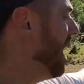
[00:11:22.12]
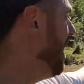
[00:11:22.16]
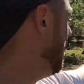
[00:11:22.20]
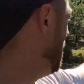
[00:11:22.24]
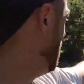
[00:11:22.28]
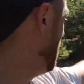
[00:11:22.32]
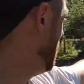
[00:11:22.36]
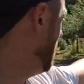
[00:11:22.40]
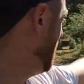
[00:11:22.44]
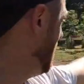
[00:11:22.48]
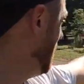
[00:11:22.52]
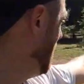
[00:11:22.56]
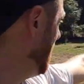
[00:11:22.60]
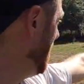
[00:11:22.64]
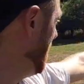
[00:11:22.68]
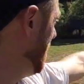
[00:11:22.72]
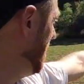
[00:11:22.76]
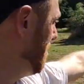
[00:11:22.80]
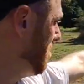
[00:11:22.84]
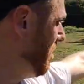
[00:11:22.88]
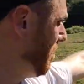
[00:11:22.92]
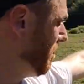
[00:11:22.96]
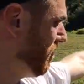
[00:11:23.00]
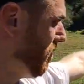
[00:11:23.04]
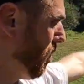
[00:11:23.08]
now.
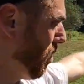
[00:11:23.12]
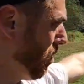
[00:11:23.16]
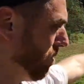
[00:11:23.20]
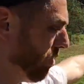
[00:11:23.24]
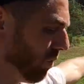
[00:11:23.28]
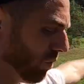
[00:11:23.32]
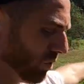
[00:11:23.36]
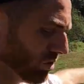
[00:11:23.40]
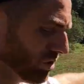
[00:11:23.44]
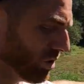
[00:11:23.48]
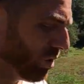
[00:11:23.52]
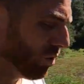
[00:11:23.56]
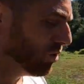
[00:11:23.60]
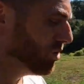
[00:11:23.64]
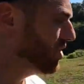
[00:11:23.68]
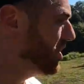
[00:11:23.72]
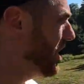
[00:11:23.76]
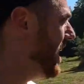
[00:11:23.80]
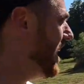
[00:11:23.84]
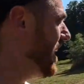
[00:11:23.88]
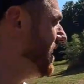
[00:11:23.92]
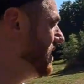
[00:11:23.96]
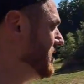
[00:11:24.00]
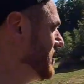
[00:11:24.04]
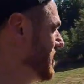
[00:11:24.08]
Before there was no
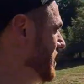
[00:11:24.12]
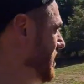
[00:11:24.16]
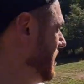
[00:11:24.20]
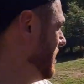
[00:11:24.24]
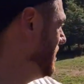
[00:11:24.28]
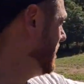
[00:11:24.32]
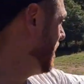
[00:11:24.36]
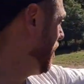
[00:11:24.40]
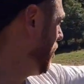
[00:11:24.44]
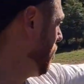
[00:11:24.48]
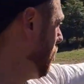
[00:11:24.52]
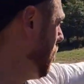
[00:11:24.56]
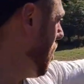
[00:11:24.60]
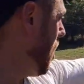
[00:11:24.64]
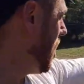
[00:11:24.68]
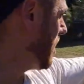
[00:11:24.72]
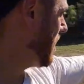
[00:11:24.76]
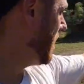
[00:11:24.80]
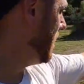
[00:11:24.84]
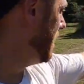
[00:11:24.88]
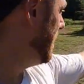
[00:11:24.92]
chance. The deer walk